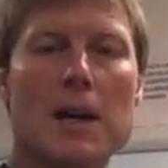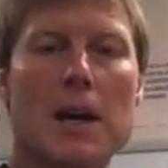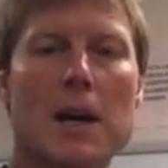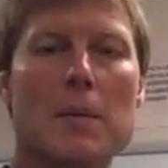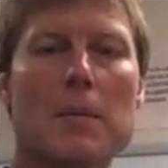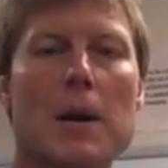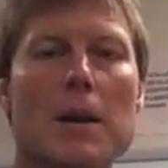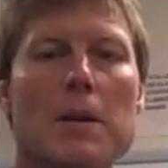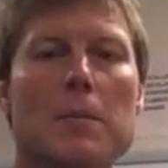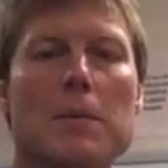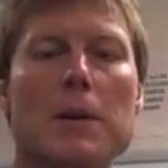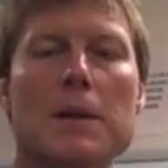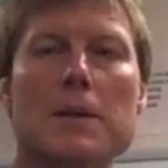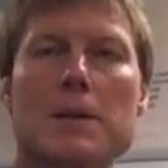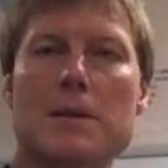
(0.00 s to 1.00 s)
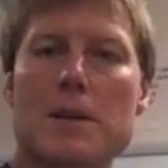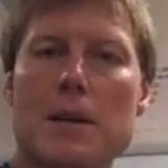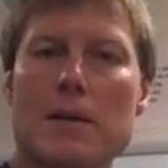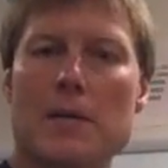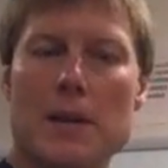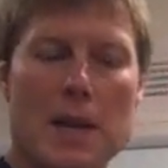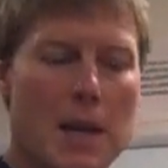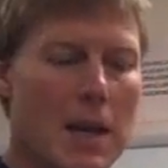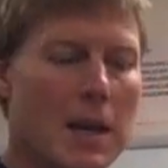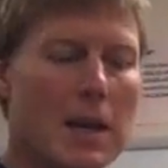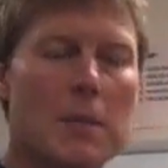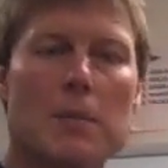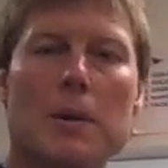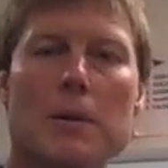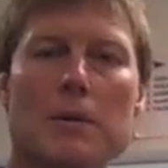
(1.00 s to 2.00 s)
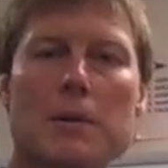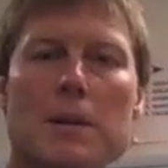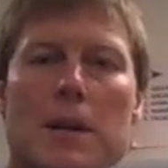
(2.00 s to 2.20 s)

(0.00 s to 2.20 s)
Other places that if you can't get a pulse